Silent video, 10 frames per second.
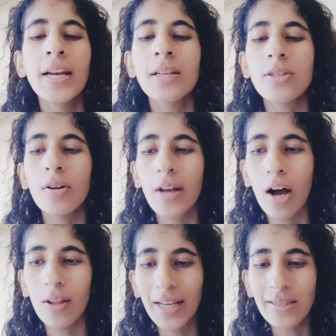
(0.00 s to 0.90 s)
So
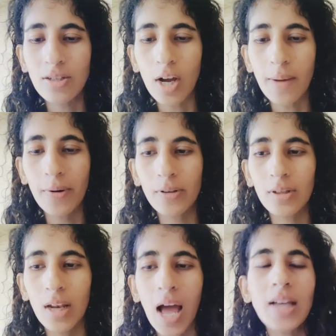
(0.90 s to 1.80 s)
now let's talk about the
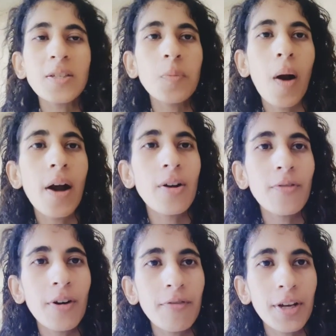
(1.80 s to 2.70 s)
last part of
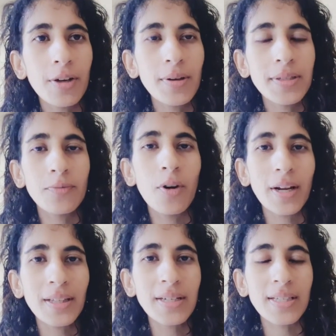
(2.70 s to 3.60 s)
our video is what
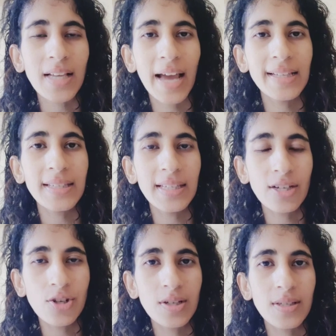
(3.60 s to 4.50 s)
are the designs,
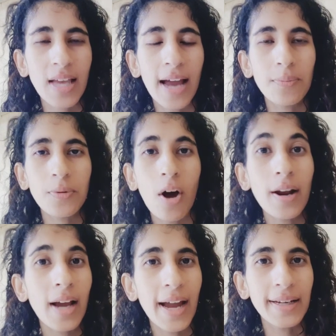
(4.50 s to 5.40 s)
niches and
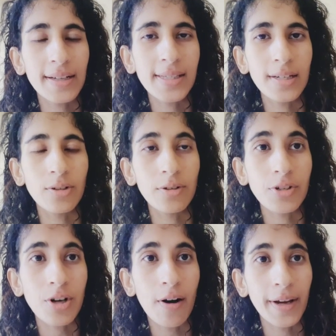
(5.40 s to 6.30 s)
product ideas that you could
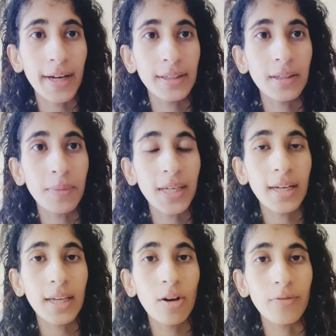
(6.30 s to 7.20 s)
target in the
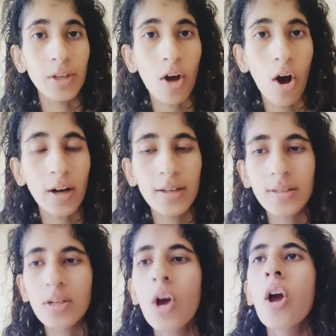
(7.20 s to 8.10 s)
beginning of the
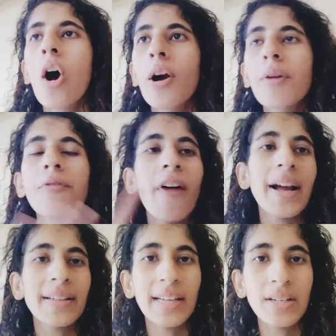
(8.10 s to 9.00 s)
August or in
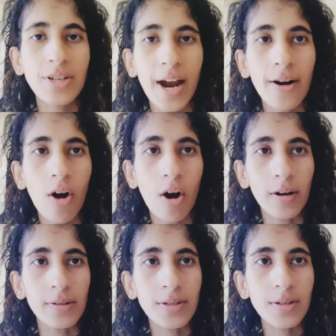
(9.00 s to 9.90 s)
fact the entire
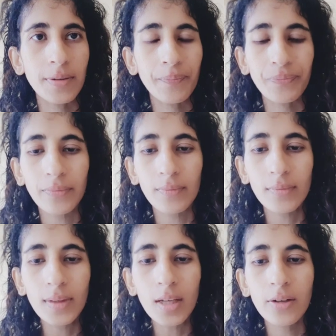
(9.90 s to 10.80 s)
August.
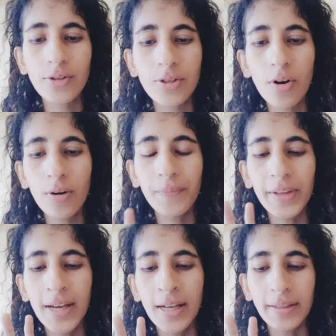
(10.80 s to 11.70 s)
So
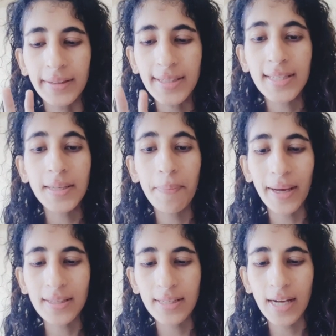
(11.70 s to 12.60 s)
this is the
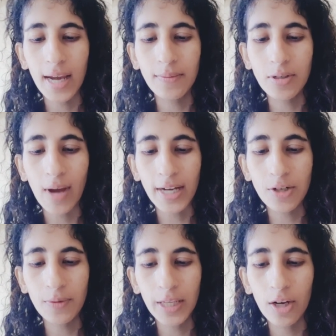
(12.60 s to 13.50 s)
best time to
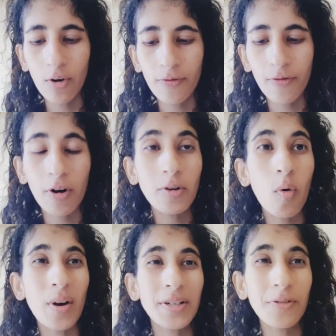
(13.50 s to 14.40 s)
actually go for
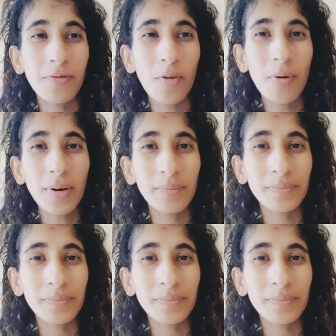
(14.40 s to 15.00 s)
quarter four